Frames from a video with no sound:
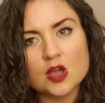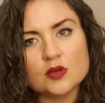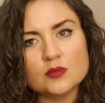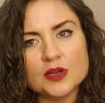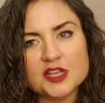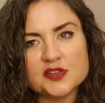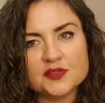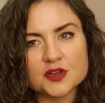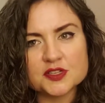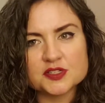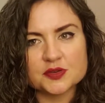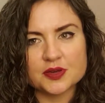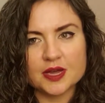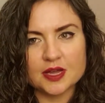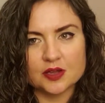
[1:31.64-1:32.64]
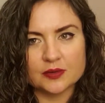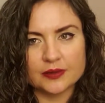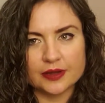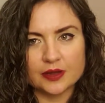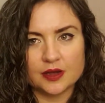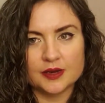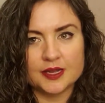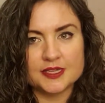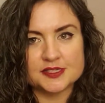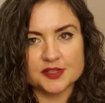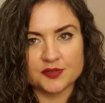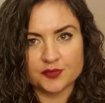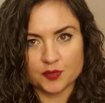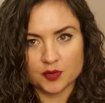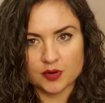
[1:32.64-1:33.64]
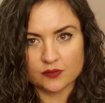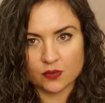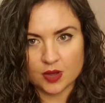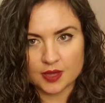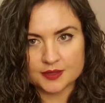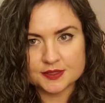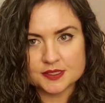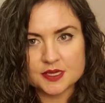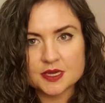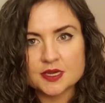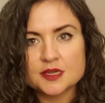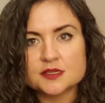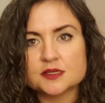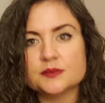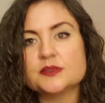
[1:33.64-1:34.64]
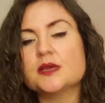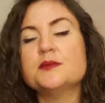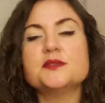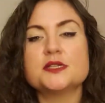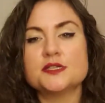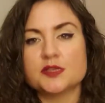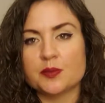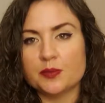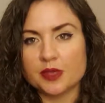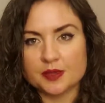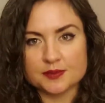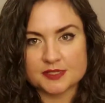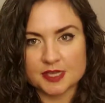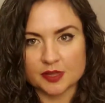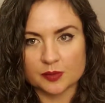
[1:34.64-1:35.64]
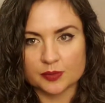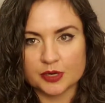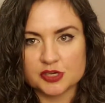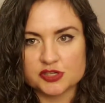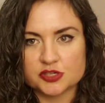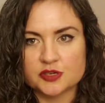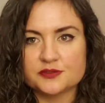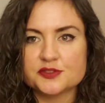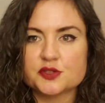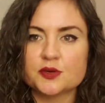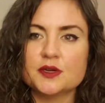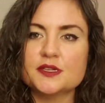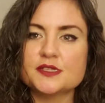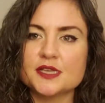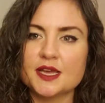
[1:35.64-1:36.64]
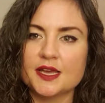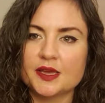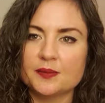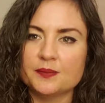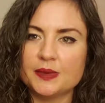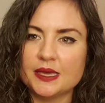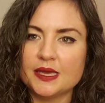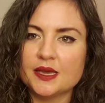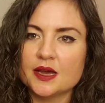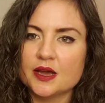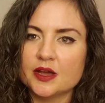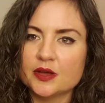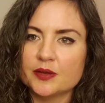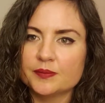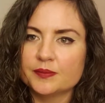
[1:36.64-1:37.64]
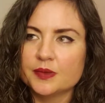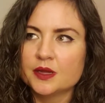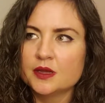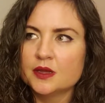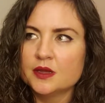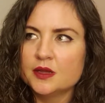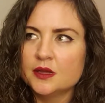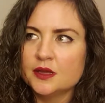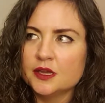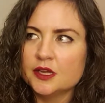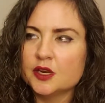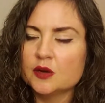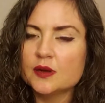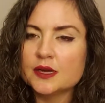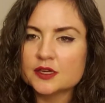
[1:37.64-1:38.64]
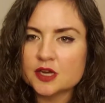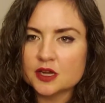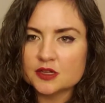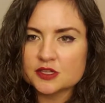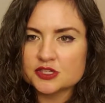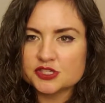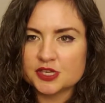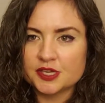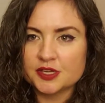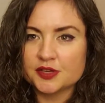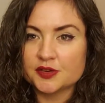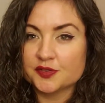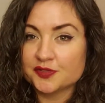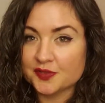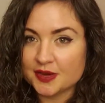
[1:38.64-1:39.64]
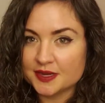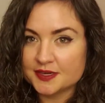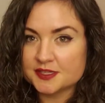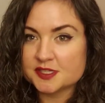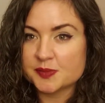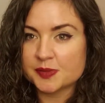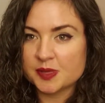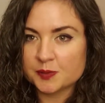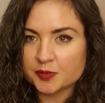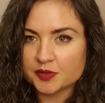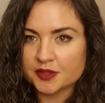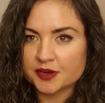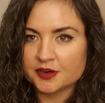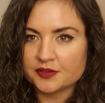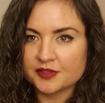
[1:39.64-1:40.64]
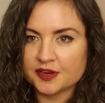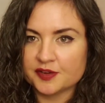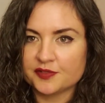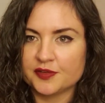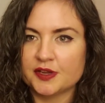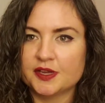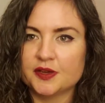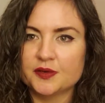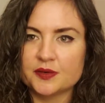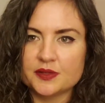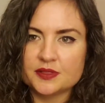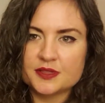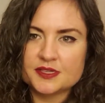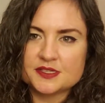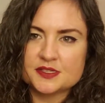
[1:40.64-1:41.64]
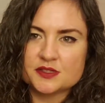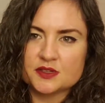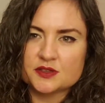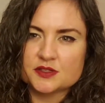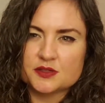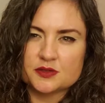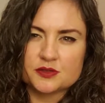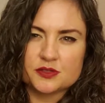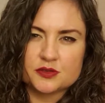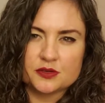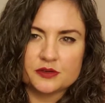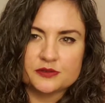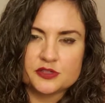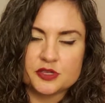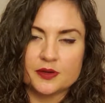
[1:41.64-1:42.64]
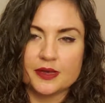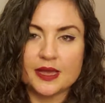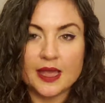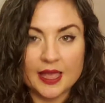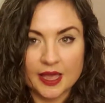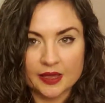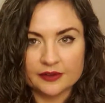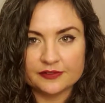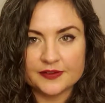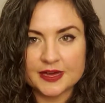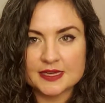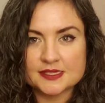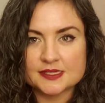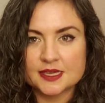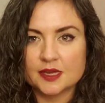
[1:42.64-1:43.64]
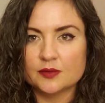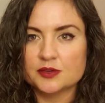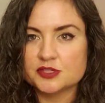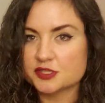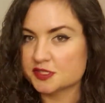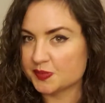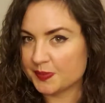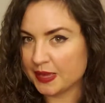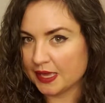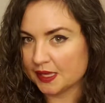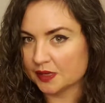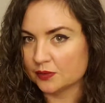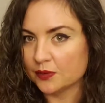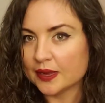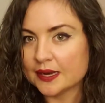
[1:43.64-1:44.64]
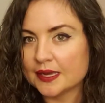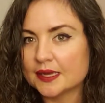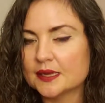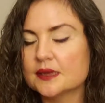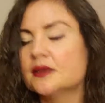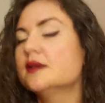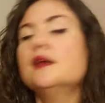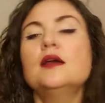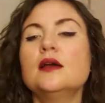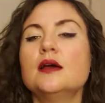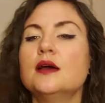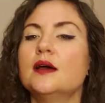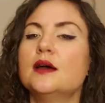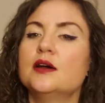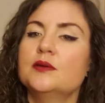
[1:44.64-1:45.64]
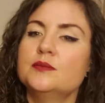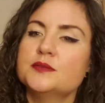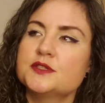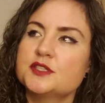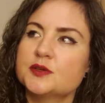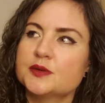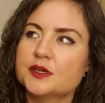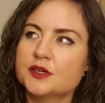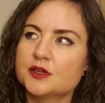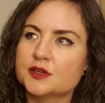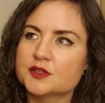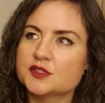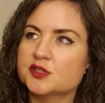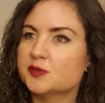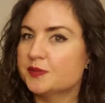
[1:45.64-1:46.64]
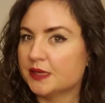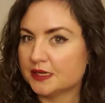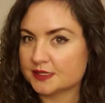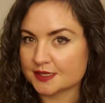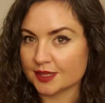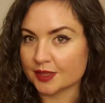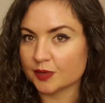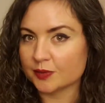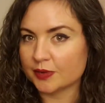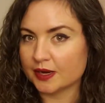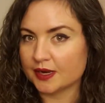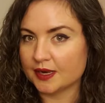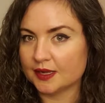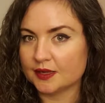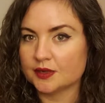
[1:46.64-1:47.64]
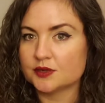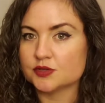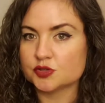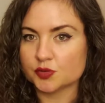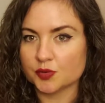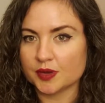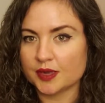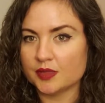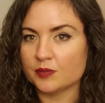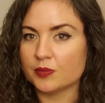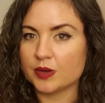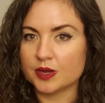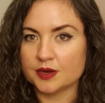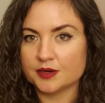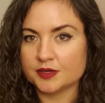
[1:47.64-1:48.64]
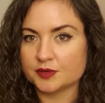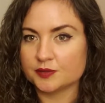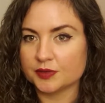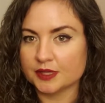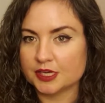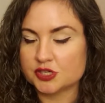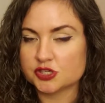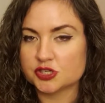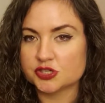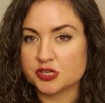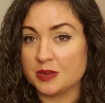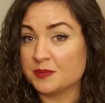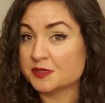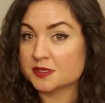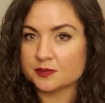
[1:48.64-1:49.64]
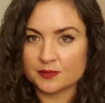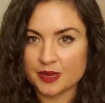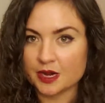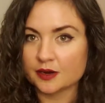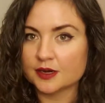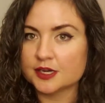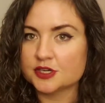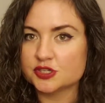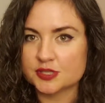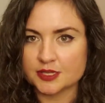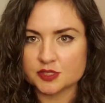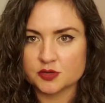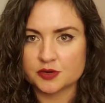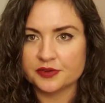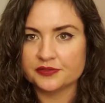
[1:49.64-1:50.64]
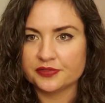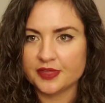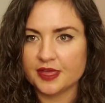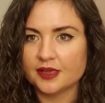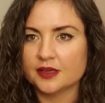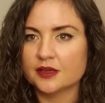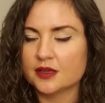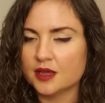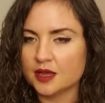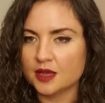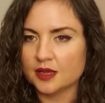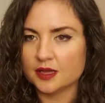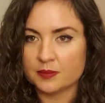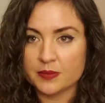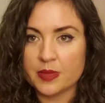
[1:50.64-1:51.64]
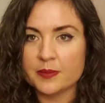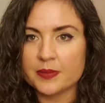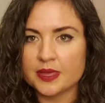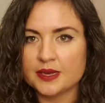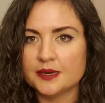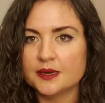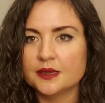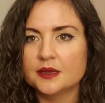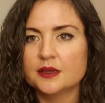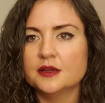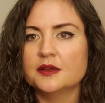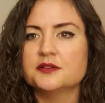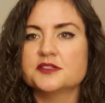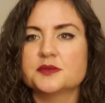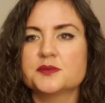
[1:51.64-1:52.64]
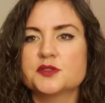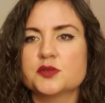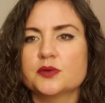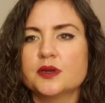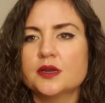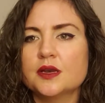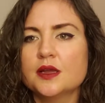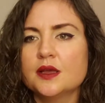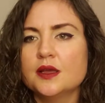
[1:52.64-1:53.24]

What you've also got going on is the Four of Wands. Sometimes this can be a celebration of sorts. It can be acknowledging your friends, the people that are there for you. This is also sort of showing a hand fasting, which is a pagan wedding. So it could also be celebrating joy, bond, and relationships, marriage, that sort of thing, commitment of some sort.